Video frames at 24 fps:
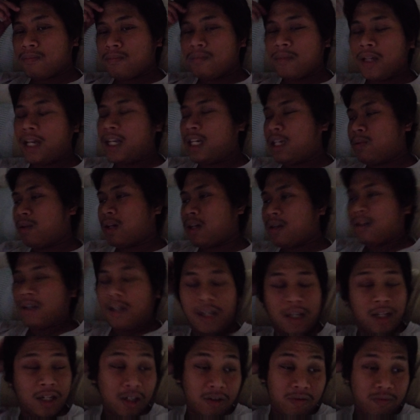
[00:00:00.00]
anyway,
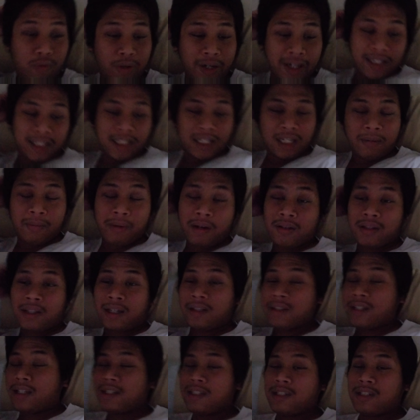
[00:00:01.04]
enough ranting about that.
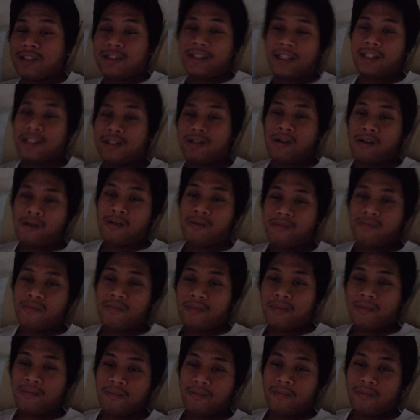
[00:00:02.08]
That's all.
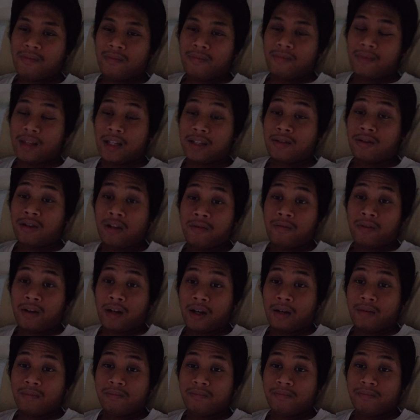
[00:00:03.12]
That's all I've got.